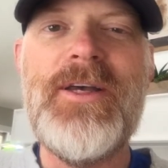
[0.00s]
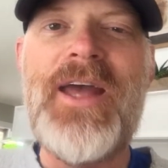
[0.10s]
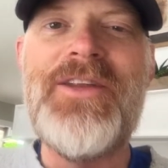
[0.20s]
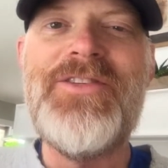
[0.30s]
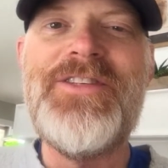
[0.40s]

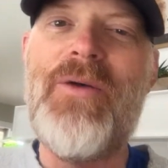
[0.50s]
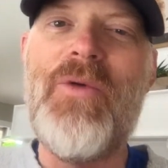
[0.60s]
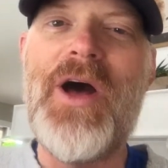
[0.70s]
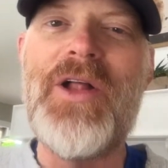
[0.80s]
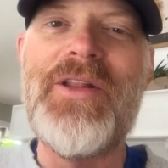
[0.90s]
And
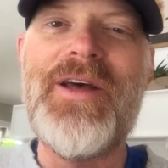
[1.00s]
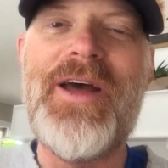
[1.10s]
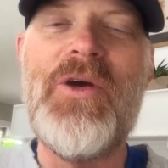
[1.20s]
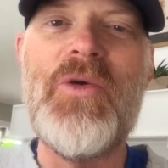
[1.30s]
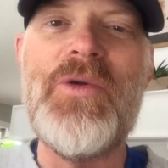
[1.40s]
while
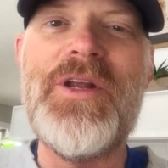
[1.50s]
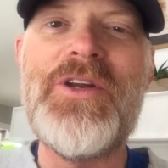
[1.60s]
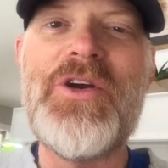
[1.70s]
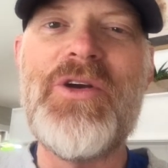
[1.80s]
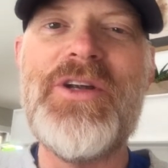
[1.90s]
I don't
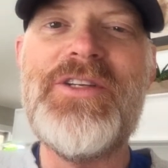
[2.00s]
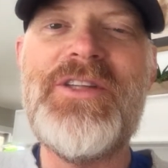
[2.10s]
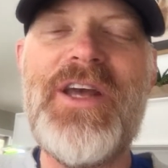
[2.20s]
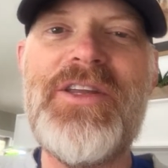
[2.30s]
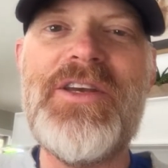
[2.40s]

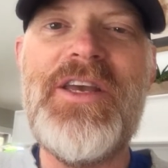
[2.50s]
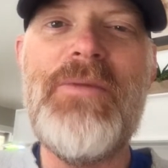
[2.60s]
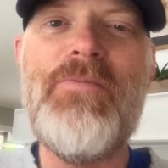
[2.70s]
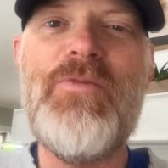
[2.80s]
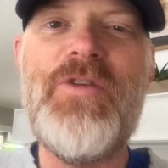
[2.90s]
encourage that you
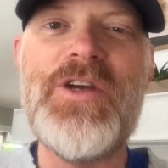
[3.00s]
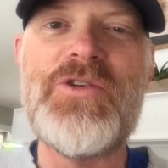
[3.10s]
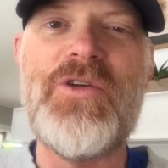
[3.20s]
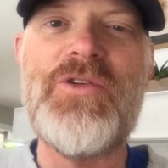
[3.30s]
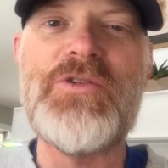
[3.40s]
keep
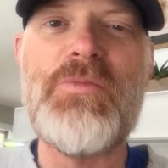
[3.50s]
fish on their